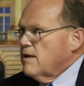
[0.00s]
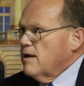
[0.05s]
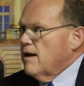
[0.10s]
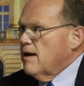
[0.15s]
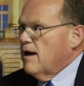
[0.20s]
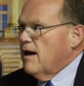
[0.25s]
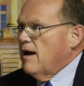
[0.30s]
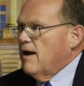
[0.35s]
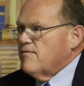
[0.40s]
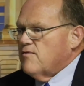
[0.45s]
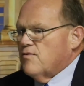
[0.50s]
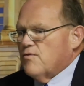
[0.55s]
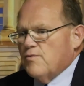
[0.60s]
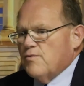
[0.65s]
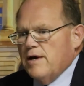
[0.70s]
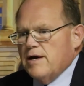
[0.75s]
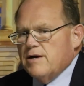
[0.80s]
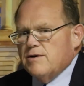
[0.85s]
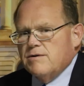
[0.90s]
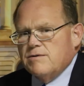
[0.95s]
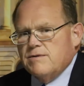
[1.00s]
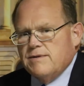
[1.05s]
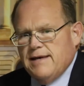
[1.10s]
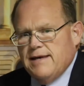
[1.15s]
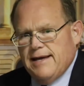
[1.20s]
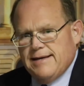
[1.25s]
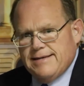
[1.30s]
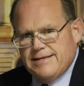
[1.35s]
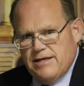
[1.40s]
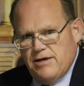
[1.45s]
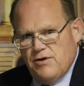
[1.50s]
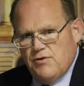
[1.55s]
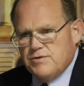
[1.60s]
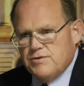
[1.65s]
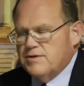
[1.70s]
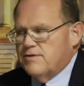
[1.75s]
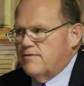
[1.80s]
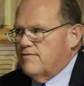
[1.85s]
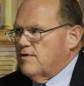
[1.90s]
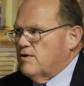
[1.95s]
I have a record that
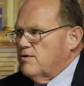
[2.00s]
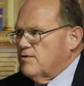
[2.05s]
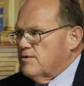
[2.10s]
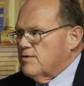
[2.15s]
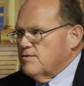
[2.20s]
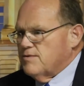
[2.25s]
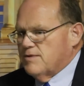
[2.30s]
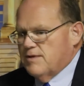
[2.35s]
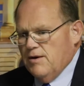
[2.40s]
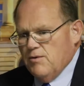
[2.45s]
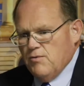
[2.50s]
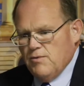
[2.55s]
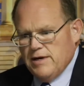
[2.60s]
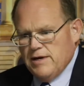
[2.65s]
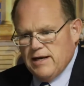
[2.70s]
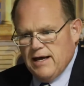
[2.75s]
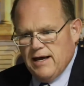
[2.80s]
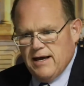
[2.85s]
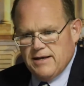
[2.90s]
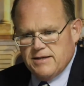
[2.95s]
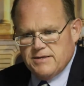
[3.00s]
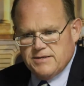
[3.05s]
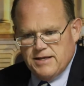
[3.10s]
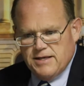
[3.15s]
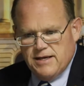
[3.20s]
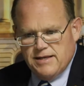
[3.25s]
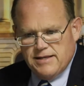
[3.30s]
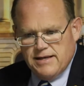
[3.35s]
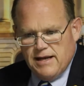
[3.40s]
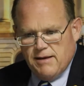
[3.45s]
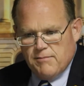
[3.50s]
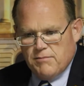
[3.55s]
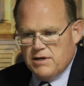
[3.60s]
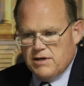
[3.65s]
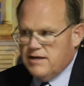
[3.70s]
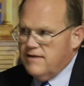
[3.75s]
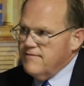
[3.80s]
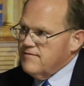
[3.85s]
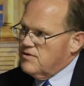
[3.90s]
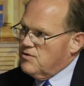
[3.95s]
tells the voters that when I say that I
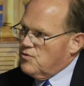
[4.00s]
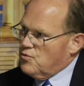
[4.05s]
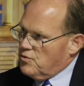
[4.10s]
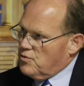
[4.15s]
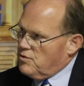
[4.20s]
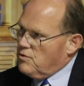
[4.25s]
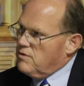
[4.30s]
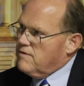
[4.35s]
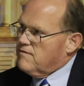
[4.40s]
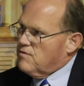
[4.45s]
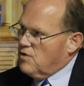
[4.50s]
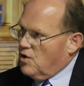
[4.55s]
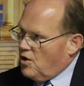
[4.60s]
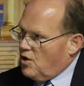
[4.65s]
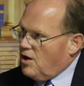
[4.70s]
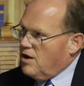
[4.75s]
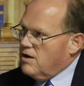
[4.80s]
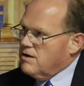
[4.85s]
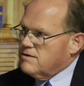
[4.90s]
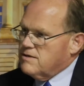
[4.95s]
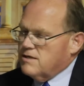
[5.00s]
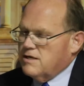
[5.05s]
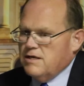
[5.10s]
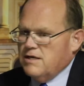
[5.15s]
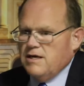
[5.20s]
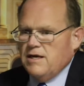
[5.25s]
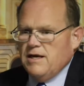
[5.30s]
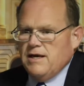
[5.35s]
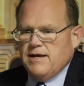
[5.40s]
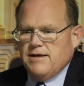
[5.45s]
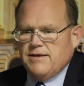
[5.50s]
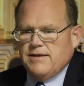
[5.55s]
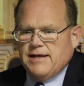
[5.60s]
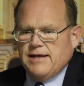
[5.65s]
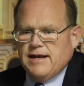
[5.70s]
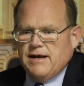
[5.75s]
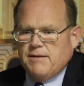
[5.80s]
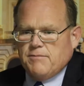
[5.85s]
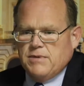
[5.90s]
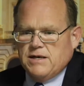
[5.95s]
believe in the rule of law, that
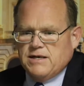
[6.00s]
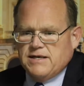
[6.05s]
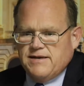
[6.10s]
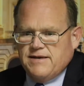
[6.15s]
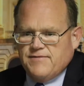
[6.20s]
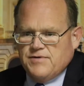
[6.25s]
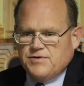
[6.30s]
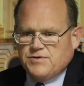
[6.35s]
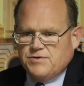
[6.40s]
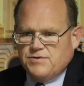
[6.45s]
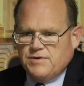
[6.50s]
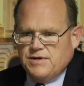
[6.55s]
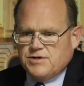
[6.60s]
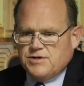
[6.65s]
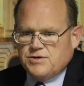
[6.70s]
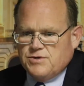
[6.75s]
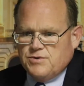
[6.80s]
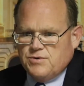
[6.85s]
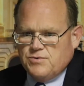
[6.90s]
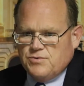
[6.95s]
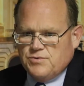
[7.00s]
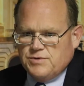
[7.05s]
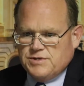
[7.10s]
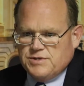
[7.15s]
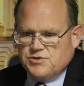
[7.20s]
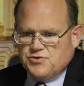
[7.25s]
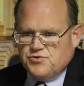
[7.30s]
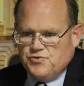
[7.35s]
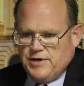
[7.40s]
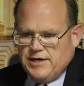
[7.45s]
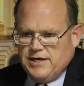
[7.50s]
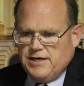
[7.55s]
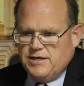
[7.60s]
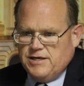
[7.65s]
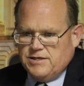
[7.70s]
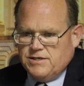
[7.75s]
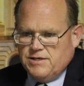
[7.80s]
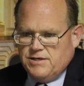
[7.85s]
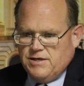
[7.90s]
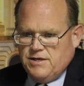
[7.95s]
I believe in judicial
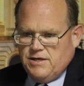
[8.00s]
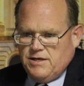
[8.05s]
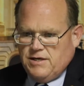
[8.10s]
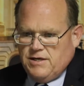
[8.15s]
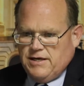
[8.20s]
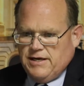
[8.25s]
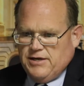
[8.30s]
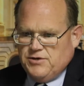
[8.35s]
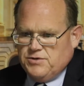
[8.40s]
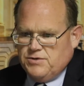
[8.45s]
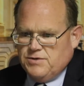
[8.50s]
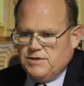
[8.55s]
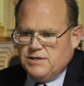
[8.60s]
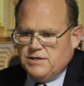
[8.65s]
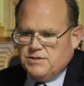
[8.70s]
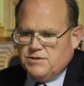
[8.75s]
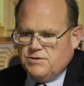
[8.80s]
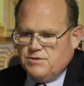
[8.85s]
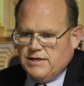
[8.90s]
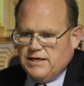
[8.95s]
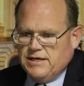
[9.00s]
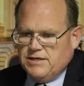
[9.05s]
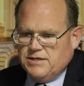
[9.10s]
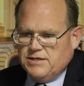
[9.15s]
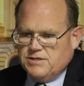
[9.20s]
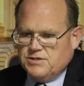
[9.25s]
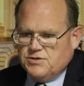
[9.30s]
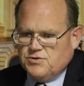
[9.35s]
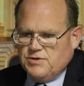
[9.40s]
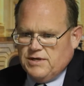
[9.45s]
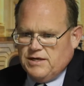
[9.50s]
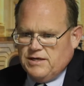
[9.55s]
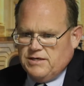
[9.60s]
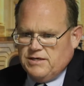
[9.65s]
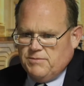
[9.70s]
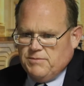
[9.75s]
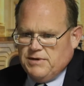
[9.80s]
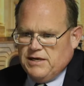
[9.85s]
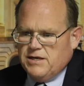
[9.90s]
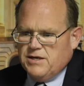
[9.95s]
restraint and judicial
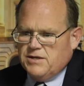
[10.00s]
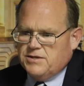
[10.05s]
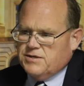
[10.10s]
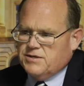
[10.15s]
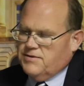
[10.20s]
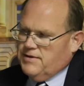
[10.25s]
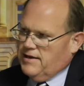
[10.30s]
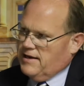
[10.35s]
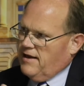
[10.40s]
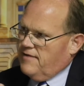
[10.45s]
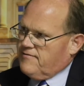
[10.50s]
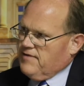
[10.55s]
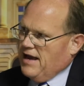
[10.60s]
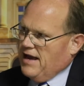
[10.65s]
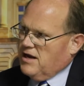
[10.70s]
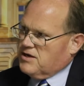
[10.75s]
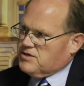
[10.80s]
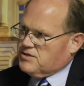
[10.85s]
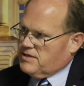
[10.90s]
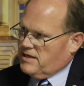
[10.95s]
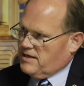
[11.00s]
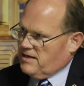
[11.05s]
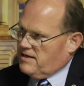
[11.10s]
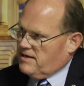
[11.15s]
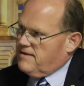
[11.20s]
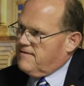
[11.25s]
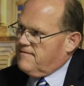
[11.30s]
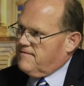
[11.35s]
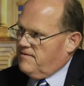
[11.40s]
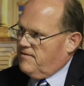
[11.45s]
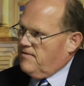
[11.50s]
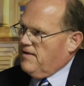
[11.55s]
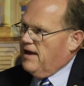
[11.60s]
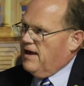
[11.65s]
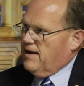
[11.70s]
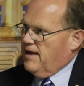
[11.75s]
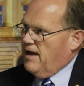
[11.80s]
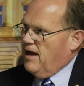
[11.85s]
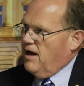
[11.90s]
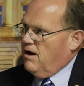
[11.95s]
independence, that I've actually lived
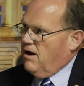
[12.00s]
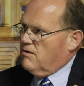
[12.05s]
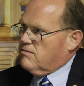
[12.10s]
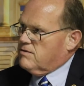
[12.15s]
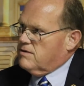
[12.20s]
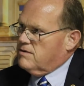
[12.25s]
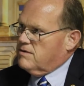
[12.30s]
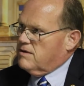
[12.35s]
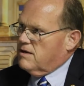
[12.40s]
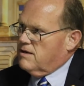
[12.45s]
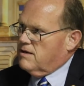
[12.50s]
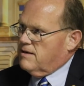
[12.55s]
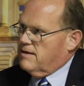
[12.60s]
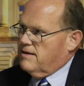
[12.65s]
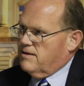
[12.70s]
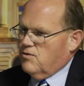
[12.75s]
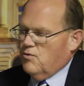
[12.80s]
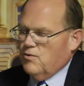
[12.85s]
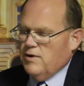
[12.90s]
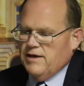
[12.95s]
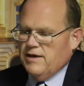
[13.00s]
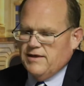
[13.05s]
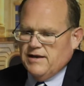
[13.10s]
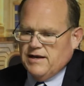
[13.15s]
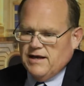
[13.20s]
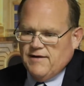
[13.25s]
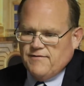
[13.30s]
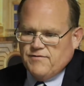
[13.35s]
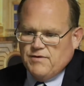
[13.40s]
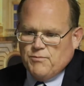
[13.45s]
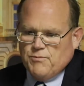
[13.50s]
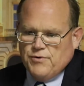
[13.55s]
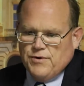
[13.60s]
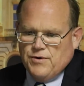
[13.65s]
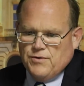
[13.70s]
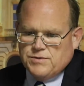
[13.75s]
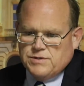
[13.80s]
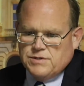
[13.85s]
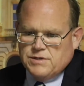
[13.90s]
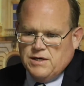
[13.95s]
that out in the way that I've
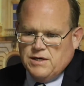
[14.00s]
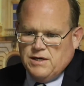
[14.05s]
approached